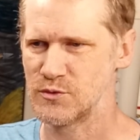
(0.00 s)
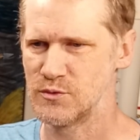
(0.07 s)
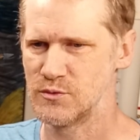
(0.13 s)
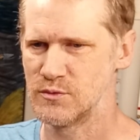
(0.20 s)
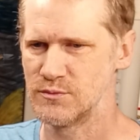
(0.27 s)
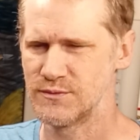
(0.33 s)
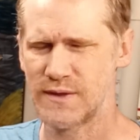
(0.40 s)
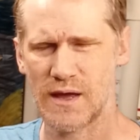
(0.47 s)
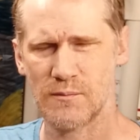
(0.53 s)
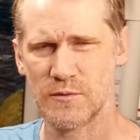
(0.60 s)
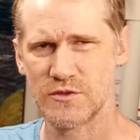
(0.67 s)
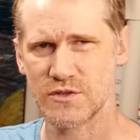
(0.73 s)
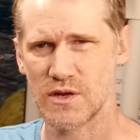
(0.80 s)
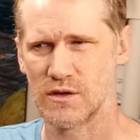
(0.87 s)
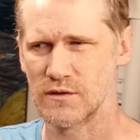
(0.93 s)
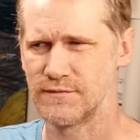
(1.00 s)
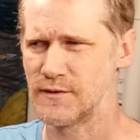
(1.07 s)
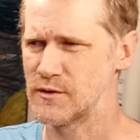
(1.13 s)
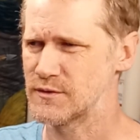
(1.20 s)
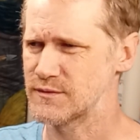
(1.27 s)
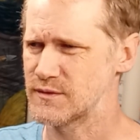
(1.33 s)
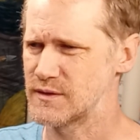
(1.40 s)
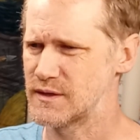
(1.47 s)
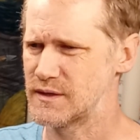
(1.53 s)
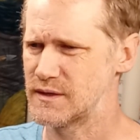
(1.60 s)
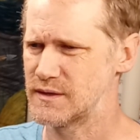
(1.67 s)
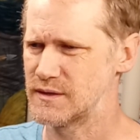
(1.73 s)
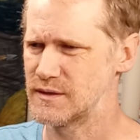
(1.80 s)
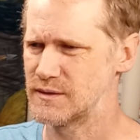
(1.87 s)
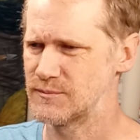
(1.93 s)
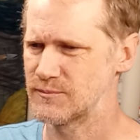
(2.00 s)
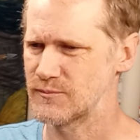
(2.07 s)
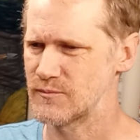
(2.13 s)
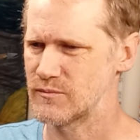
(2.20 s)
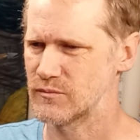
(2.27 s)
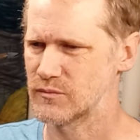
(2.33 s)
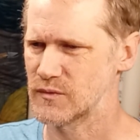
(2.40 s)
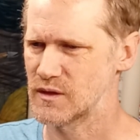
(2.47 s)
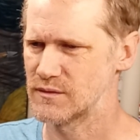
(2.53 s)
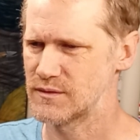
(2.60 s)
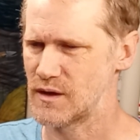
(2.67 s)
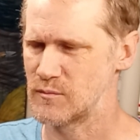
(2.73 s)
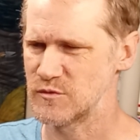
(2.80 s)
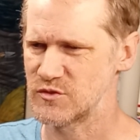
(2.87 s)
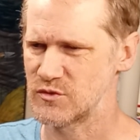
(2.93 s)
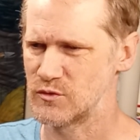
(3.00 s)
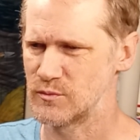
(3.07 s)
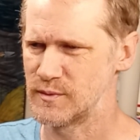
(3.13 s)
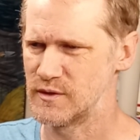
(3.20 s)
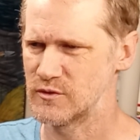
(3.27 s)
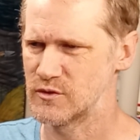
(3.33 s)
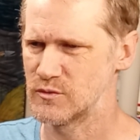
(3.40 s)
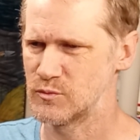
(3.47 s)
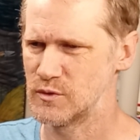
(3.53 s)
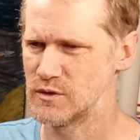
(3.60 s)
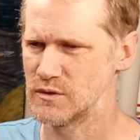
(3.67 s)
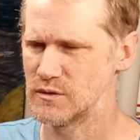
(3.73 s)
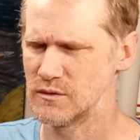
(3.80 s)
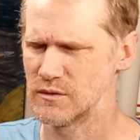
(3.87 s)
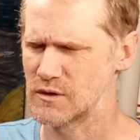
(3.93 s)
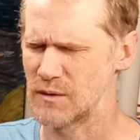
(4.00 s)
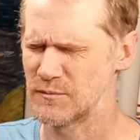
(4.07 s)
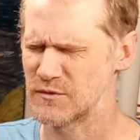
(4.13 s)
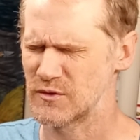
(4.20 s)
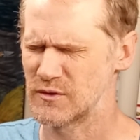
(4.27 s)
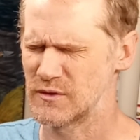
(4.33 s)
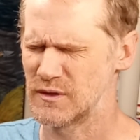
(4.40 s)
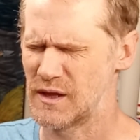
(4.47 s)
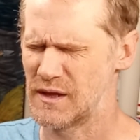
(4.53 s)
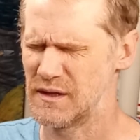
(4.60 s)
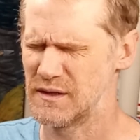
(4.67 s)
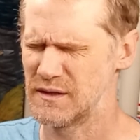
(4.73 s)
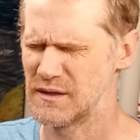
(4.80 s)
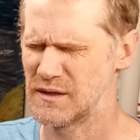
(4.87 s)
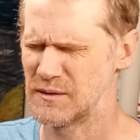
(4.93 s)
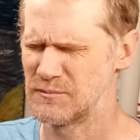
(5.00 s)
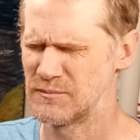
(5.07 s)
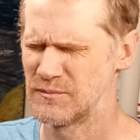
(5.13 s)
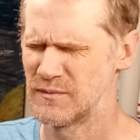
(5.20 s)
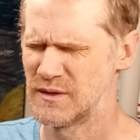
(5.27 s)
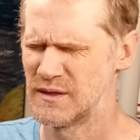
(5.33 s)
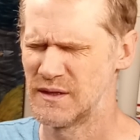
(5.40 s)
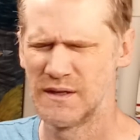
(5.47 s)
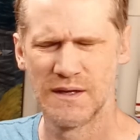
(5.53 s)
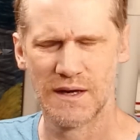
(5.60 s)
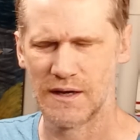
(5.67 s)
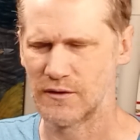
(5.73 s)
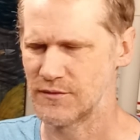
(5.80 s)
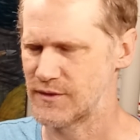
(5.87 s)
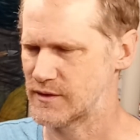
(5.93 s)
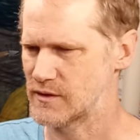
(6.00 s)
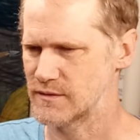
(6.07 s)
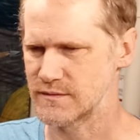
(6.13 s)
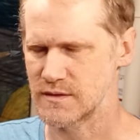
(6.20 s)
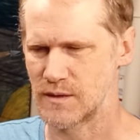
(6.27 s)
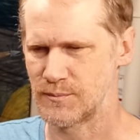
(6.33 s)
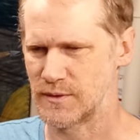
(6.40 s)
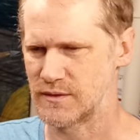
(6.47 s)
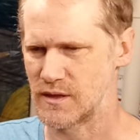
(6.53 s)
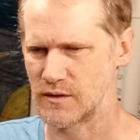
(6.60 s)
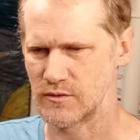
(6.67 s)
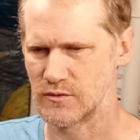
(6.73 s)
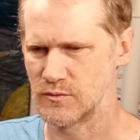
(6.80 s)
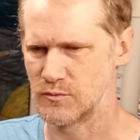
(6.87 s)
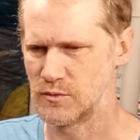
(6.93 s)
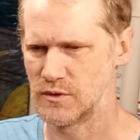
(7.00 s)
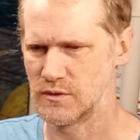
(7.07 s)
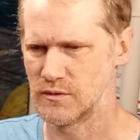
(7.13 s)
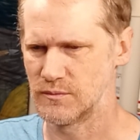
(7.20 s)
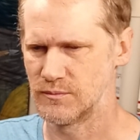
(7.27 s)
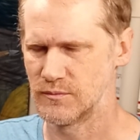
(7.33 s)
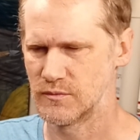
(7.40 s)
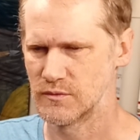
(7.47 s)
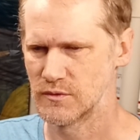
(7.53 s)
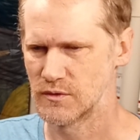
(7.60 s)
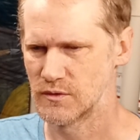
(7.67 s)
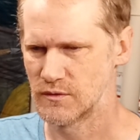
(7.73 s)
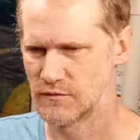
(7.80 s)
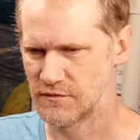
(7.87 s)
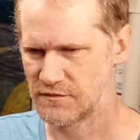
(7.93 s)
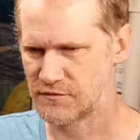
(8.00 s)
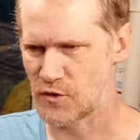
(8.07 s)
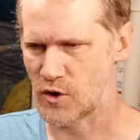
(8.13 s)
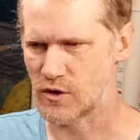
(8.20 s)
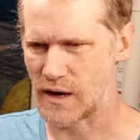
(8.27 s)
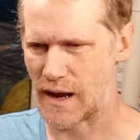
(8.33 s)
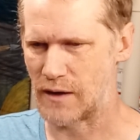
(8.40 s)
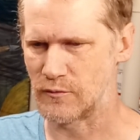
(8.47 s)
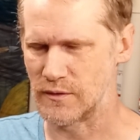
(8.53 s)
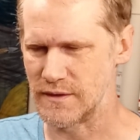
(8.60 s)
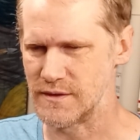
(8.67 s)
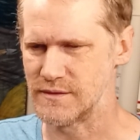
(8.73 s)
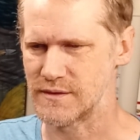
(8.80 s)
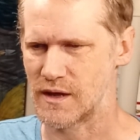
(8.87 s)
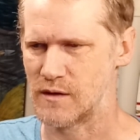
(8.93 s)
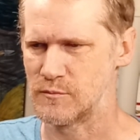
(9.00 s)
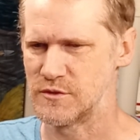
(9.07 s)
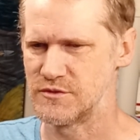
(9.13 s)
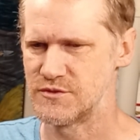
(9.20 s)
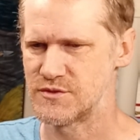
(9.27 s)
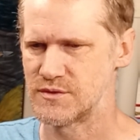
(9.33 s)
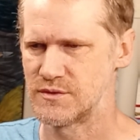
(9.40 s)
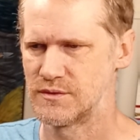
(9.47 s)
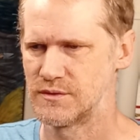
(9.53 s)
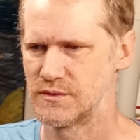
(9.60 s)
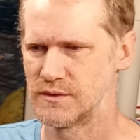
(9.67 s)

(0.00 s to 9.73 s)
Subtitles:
to Talmadge, Colorado Falls today. In Talmadge, so it'll be a Goodwill, or I'm sorry, I don't think I'll stop at that Goodwill far out in Talmadge.